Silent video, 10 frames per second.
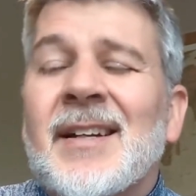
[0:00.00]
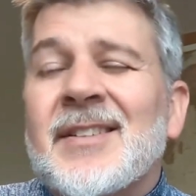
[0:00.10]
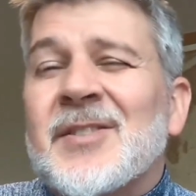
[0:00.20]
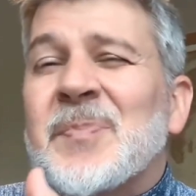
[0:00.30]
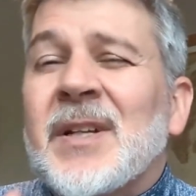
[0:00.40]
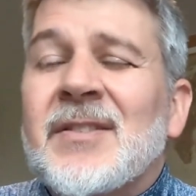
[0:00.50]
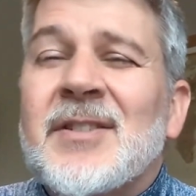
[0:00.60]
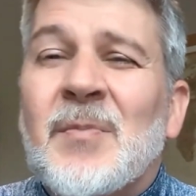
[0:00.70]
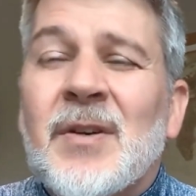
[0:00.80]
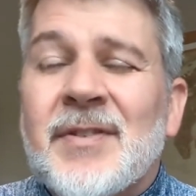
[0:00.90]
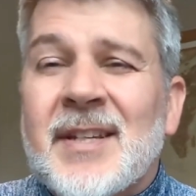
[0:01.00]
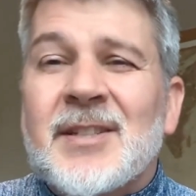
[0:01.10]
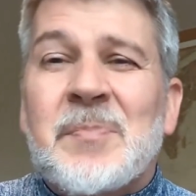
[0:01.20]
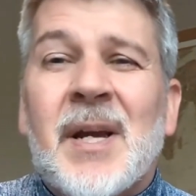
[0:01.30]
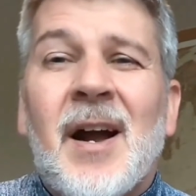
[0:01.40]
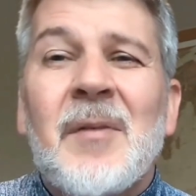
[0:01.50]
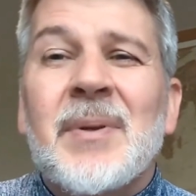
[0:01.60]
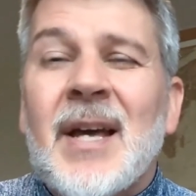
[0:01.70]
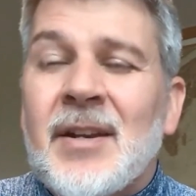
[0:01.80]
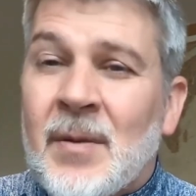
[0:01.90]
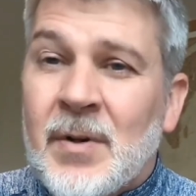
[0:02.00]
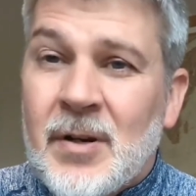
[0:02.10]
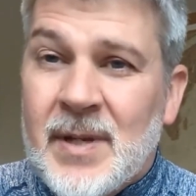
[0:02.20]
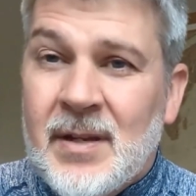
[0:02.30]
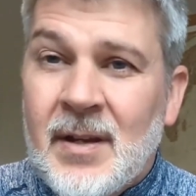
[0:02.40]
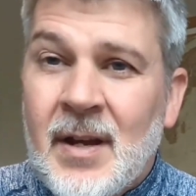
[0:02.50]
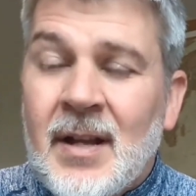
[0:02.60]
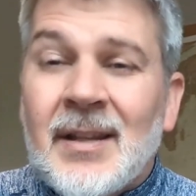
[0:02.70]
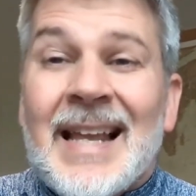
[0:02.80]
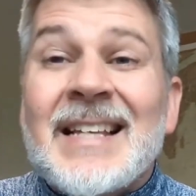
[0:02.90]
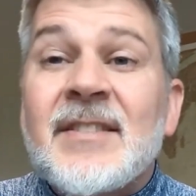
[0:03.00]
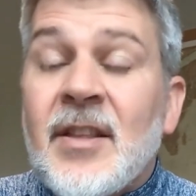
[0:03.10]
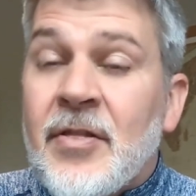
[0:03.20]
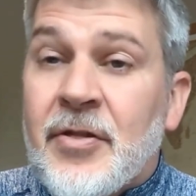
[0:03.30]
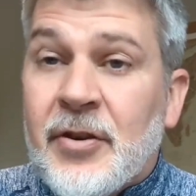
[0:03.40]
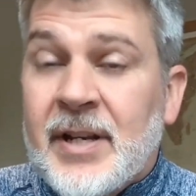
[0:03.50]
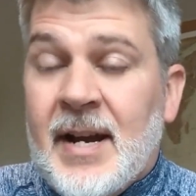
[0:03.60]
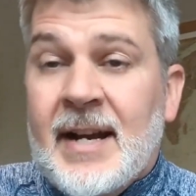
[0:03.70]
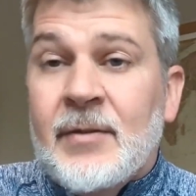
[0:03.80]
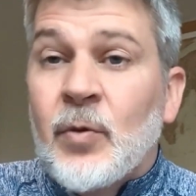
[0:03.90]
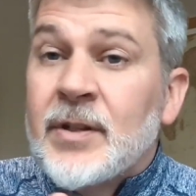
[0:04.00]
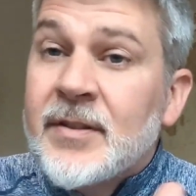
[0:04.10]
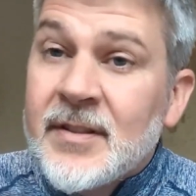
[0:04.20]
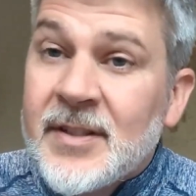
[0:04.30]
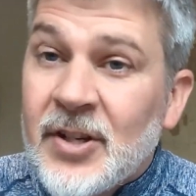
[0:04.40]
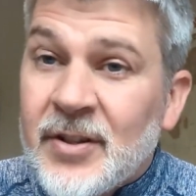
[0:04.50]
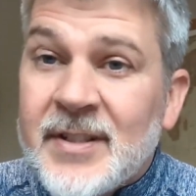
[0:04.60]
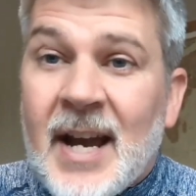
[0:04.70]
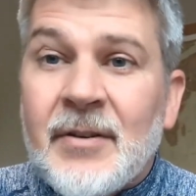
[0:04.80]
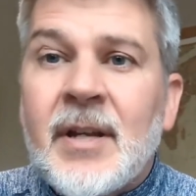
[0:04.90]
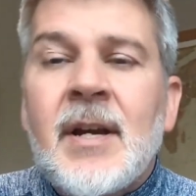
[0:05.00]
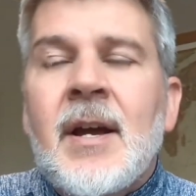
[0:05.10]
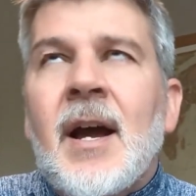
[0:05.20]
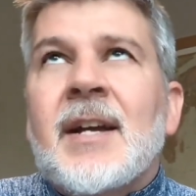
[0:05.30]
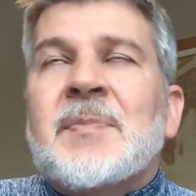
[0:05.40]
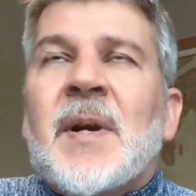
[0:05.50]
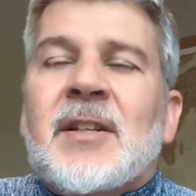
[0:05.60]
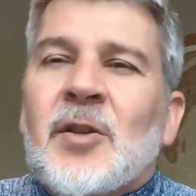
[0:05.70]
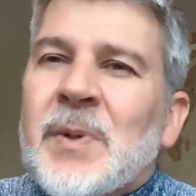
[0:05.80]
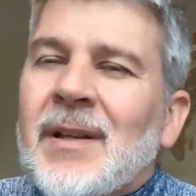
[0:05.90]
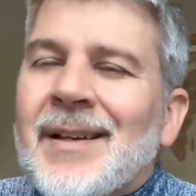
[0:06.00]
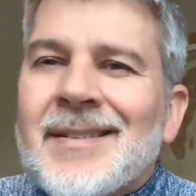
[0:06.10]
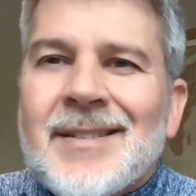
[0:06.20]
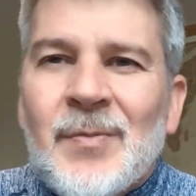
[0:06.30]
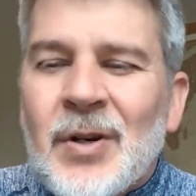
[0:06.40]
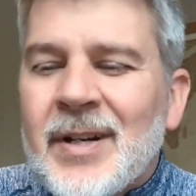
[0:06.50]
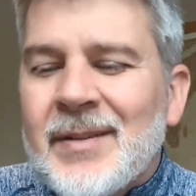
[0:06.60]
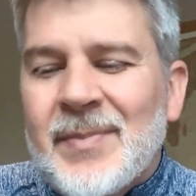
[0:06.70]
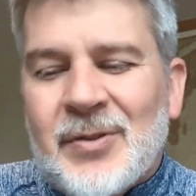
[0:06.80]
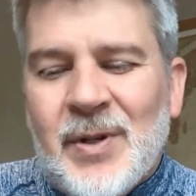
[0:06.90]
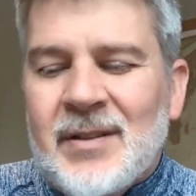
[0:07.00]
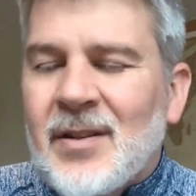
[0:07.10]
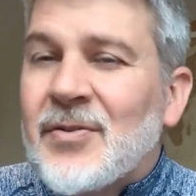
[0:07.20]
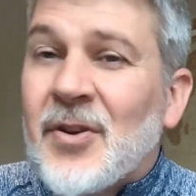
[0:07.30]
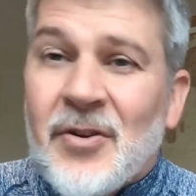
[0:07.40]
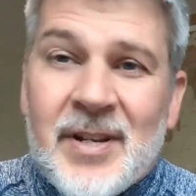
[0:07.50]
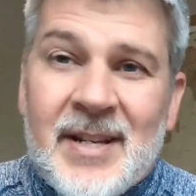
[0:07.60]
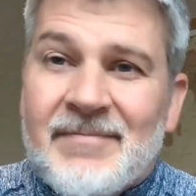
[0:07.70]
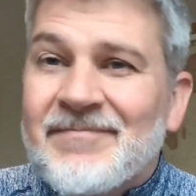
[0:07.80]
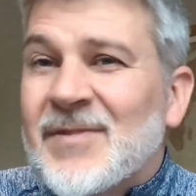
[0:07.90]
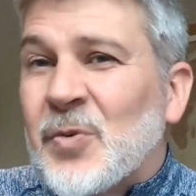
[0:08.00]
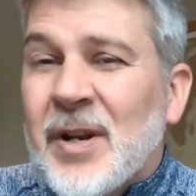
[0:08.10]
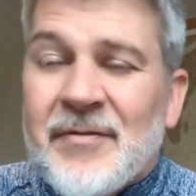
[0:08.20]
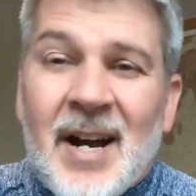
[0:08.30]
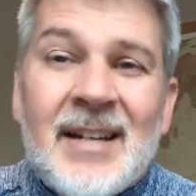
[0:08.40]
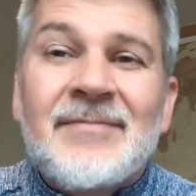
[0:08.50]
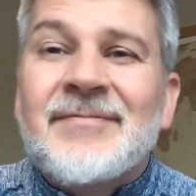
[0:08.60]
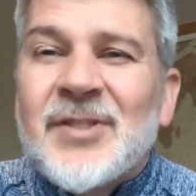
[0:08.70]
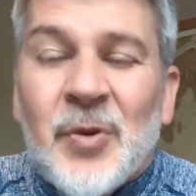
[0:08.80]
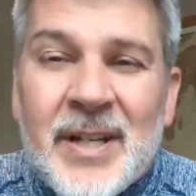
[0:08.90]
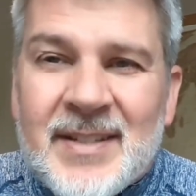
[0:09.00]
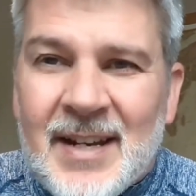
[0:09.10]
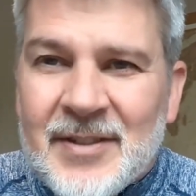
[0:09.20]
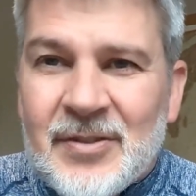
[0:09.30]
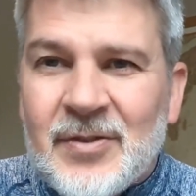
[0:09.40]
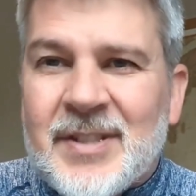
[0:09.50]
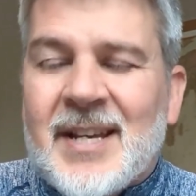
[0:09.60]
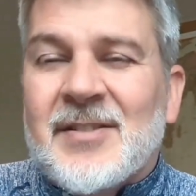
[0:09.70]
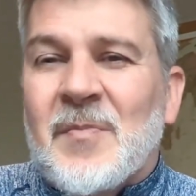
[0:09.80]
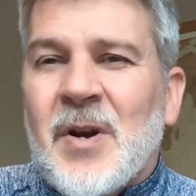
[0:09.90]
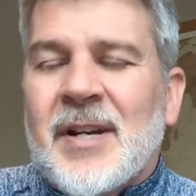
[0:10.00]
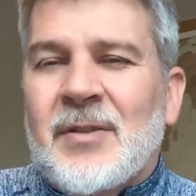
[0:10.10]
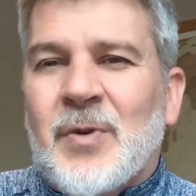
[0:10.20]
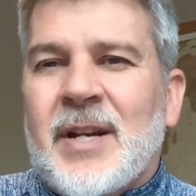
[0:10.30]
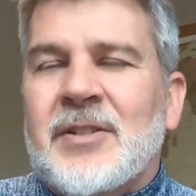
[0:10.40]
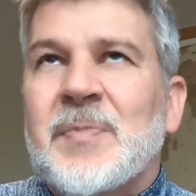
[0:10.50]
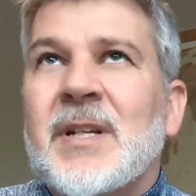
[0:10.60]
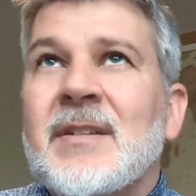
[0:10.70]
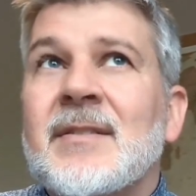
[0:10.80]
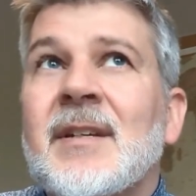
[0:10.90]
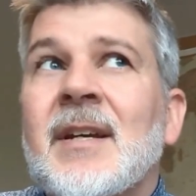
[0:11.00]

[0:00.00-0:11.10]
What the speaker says: like the spring and the summer for things to pick up and that number to be less than 39 once this year is out. I expect it to be like somewhere in between the 30, 25, 27 days on market range, because